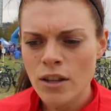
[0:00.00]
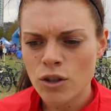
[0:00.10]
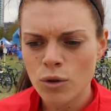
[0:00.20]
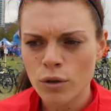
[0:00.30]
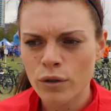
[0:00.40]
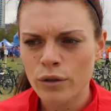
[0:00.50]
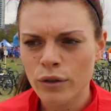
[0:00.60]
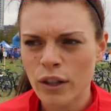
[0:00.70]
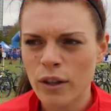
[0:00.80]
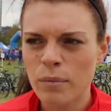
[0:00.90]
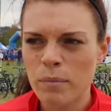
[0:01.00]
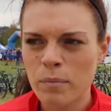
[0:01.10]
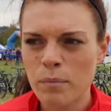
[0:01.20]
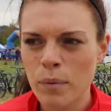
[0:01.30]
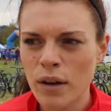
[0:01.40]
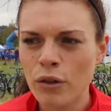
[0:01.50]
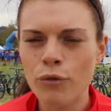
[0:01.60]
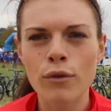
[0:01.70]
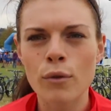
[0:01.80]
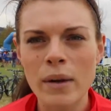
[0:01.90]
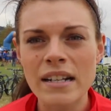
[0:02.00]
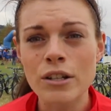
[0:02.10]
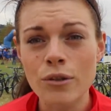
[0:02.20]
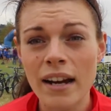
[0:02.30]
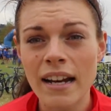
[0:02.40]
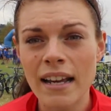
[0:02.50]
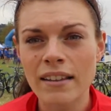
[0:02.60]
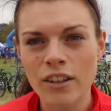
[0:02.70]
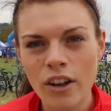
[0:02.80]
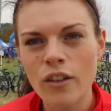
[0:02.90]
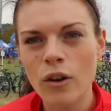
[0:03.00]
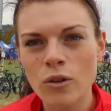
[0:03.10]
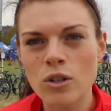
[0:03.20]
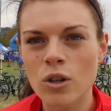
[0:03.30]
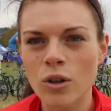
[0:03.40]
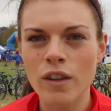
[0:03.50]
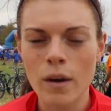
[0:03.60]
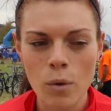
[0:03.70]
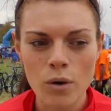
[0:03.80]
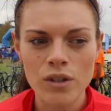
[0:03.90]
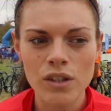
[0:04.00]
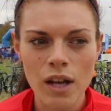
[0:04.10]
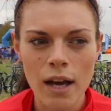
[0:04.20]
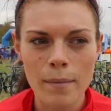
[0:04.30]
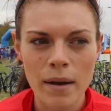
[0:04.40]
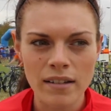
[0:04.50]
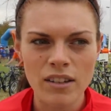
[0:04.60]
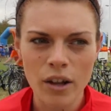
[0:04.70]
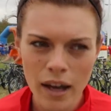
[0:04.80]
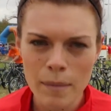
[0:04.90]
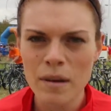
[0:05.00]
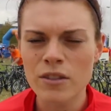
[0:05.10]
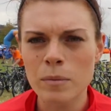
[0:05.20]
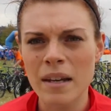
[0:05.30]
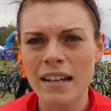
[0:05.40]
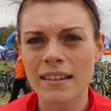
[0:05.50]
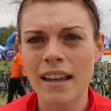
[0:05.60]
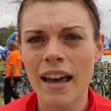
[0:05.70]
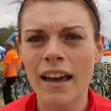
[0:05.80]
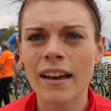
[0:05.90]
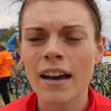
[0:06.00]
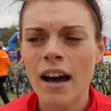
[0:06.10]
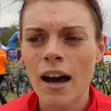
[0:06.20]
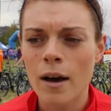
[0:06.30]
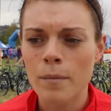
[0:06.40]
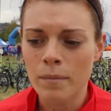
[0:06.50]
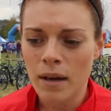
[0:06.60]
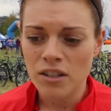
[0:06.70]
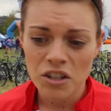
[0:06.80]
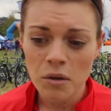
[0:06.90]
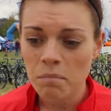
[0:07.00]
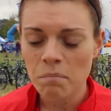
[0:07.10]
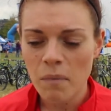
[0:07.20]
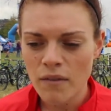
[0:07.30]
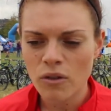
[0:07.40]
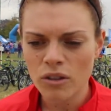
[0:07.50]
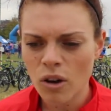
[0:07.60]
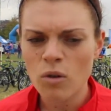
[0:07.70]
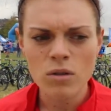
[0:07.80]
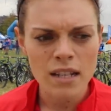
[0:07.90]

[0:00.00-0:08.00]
to sort of, you know, bring through the winter training, you know, the long slog that there was, and you know, get a bit of speed in there, and you know, I've got goals